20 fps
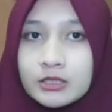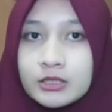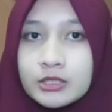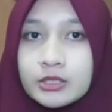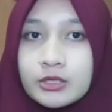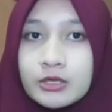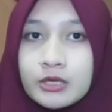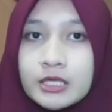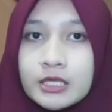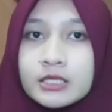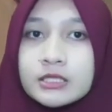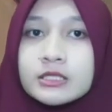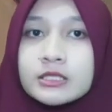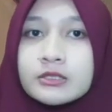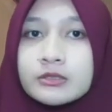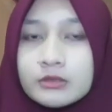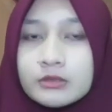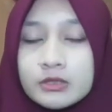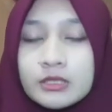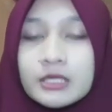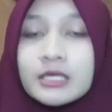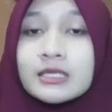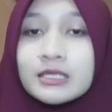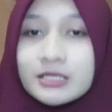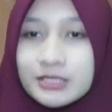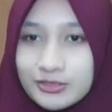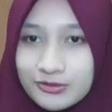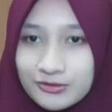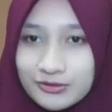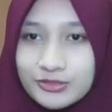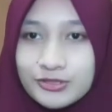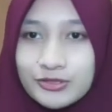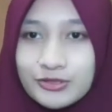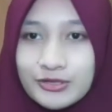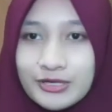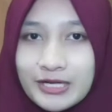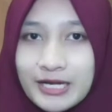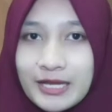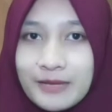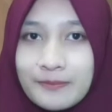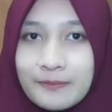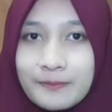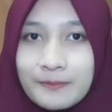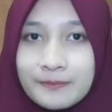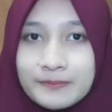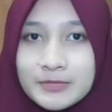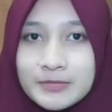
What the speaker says: your instructor name,